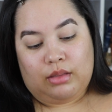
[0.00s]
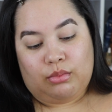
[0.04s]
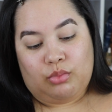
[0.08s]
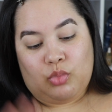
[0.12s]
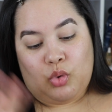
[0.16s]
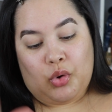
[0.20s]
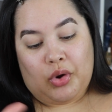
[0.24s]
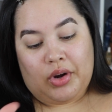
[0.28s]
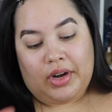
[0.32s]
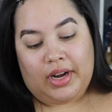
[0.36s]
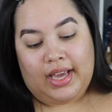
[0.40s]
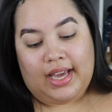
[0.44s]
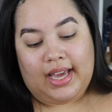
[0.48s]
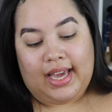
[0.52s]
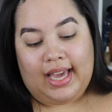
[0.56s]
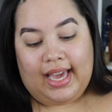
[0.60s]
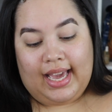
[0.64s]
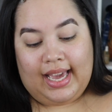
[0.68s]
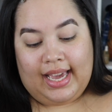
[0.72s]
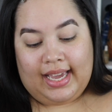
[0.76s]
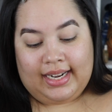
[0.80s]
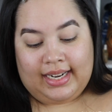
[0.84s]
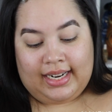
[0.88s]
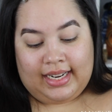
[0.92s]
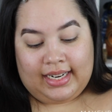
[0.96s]
the morning
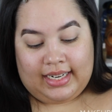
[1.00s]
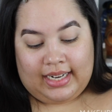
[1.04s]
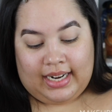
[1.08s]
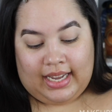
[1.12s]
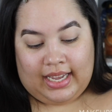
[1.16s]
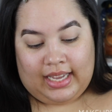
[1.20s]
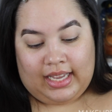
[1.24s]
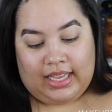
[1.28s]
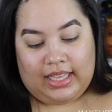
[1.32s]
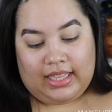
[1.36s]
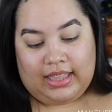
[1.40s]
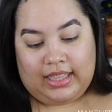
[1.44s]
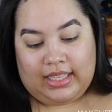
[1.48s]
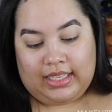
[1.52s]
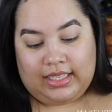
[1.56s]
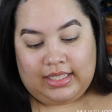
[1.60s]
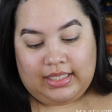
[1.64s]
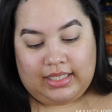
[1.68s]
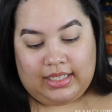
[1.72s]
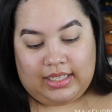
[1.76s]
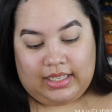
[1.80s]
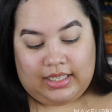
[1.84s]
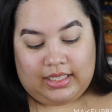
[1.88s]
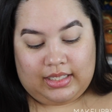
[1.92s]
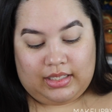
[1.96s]
and at night.
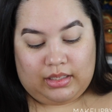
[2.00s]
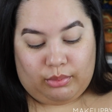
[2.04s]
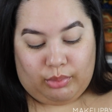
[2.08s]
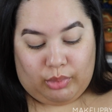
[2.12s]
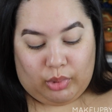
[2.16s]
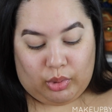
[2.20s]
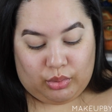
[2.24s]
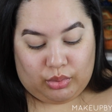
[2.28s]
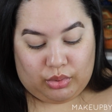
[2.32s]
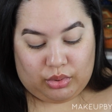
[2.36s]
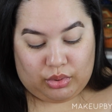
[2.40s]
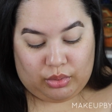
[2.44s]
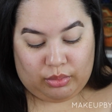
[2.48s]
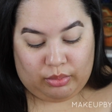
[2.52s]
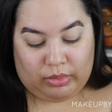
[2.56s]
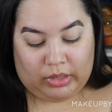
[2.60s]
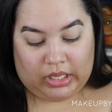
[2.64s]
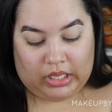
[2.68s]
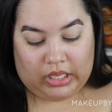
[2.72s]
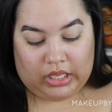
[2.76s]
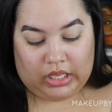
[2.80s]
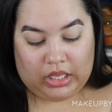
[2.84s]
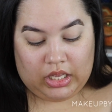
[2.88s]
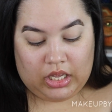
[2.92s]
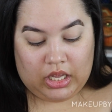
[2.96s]
This is supposed to
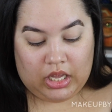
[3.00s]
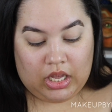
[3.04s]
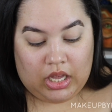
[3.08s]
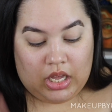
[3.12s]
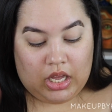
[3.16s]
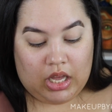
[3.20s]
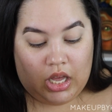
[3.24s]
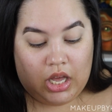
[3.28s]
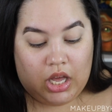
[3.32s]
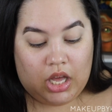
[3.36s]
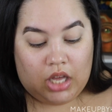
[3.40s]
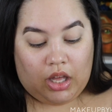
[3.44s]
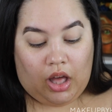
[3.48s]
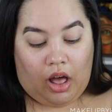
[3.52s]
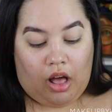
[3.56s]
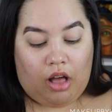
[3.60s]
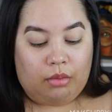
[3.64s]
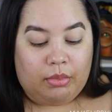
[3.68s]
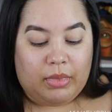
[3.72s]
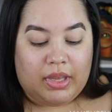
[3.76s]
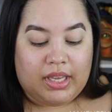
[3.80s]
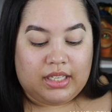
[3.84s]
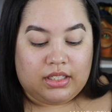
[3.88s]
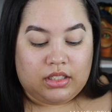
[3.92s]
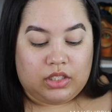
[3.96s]
be
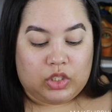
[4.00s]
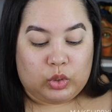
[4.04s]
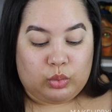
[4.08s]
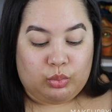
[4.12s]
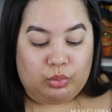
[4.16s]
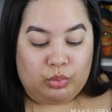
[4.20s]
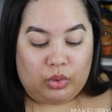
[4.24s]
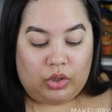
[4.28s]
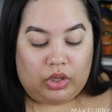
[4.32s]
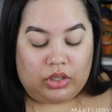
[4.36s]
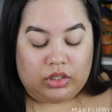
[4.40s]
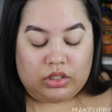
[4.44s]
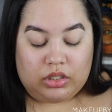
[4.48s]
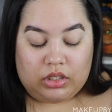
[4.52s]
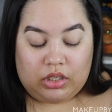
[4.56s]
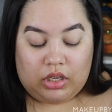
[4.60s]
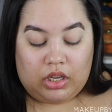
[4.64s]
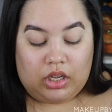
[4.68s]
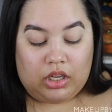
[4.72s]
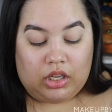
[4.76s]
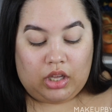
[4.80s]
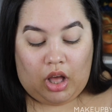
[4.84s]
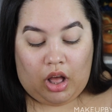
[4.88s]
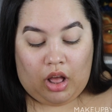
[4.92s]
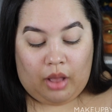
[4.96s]
calming and
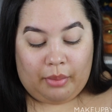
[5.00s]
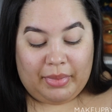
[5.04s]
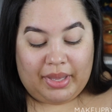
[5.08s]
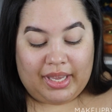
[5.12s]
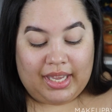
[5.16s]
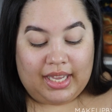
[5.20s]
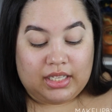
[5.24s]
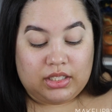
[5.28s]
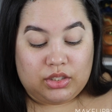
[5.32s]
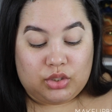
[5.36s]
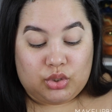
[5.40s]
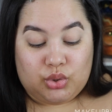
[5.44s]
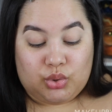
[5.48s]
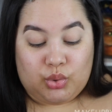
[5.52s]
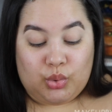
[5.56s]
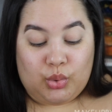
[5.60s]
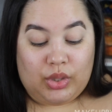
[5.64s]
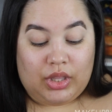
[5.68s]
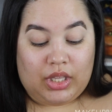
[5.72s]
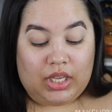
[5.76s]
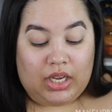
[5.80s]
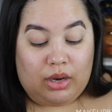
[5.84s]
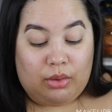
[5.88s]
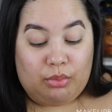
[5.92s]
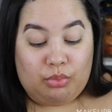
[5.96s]
calming and
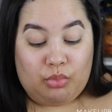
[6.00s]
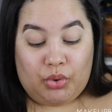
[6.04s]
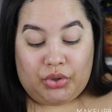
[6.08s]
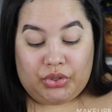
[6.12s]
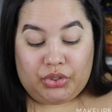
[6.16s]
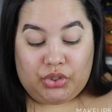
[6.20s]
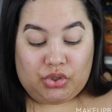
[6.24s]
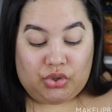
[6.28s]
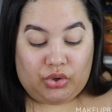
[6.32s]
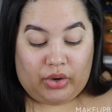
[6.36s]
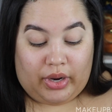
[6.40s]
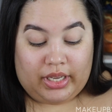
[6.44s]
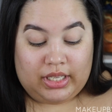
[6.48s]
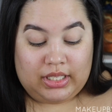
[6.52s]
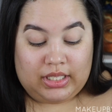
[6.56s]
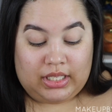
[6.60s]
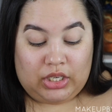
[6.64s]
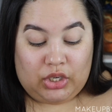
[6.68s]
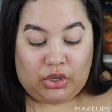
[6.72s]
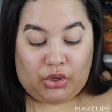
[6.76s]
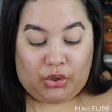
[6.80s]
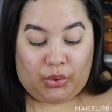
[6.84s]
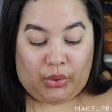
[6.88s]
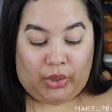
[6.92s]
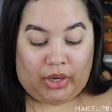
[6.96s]
soothing
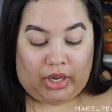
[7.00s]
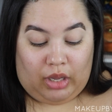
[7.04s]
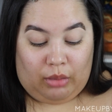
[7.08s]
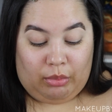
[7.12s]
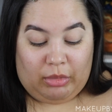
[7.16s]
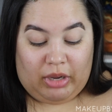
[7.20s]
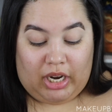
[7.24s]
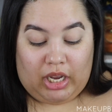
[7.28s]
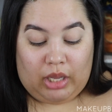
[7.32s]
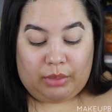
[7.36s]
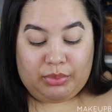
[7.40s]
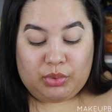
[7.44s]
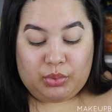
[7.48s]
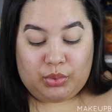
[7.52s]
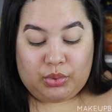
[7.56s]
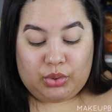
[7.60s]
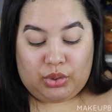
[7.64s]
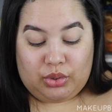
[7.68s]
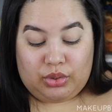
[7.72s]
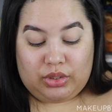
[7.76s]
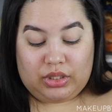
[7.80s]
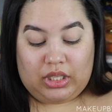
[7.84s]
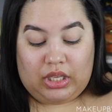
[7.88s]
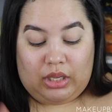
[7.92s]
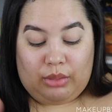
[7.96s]
moisturizing cream. It helps
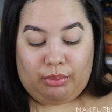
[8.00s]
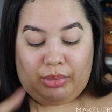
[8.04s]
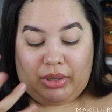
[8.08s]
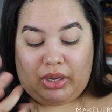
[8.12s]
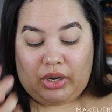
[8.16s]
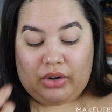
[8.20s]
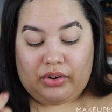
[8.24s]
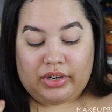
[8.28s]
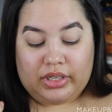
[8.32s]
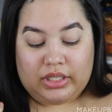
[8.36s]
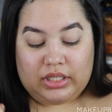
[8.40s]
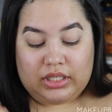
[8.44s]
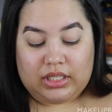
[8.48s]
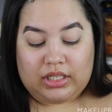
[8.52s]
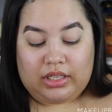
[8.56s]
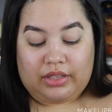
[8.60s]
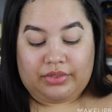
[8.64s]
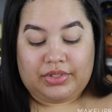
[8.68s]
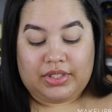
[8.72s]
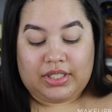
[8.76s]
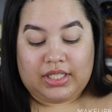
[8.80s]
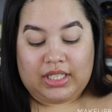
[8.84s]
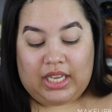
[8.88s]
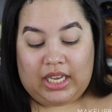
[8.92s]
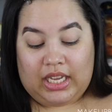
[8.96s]
reduce the appearance of
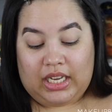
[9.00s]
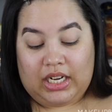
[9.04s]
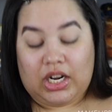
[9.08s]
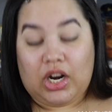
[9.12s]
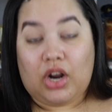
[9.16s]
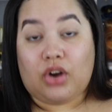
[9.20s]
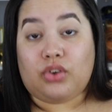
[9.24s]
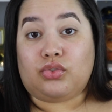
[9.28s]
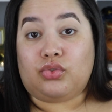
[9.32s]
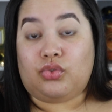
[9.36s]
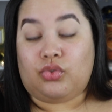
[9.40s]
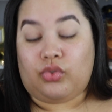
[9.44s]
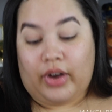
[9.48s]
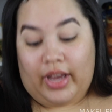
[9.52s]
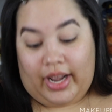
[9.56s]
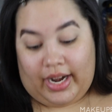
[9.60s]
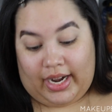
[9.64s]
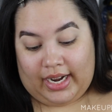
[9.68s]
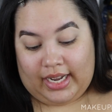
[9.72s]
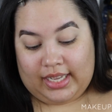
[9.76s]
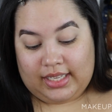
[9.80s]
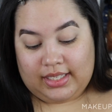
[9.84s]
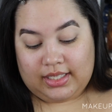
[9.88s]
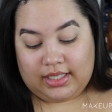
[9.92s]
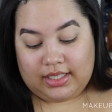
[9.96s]
skin
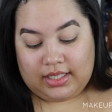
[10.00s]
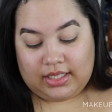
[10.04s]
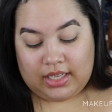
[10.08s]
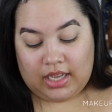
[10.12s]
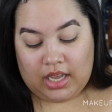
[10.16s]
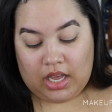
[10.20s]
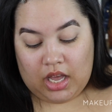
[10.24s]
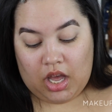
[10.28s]
redness,